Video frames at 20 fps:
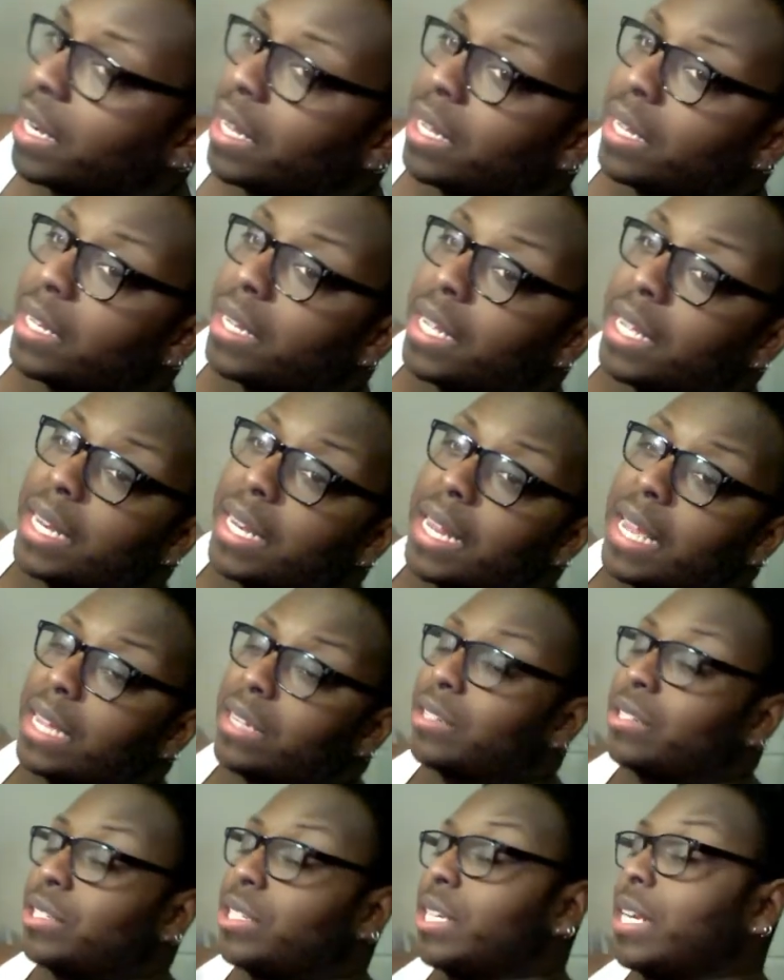and Nicki
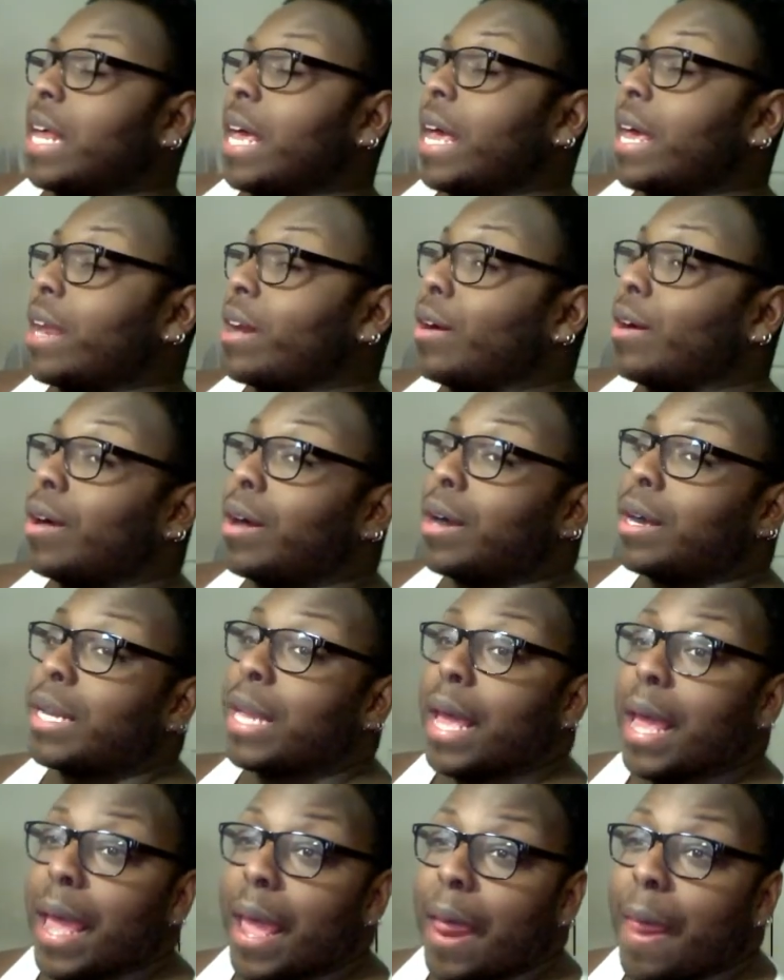Natural, she done had a hard
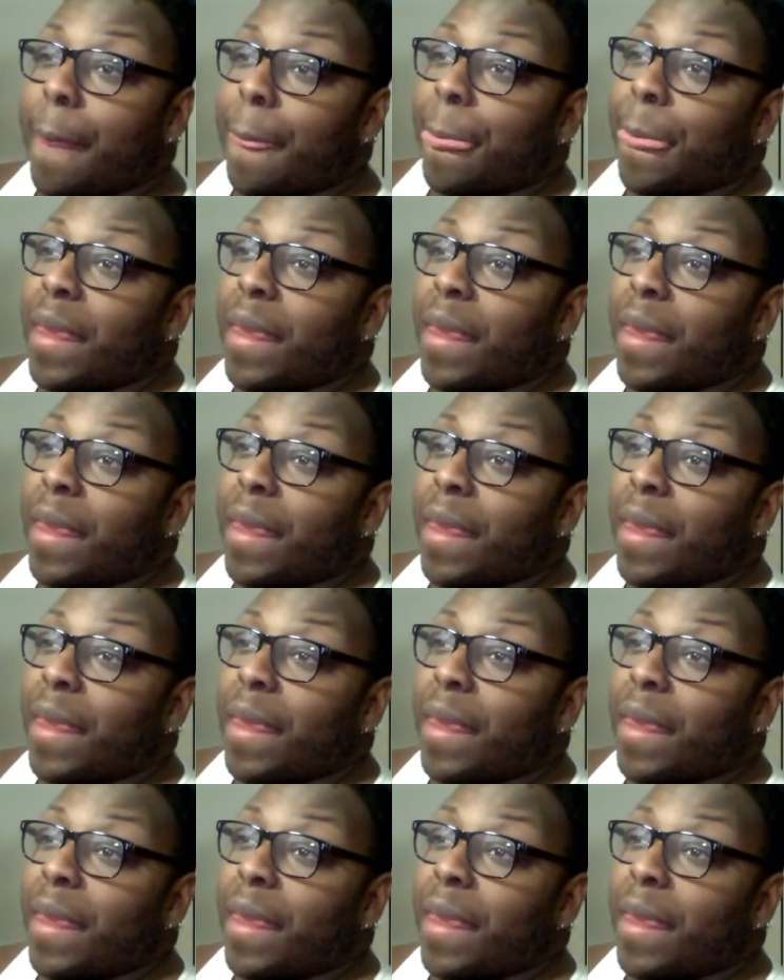day,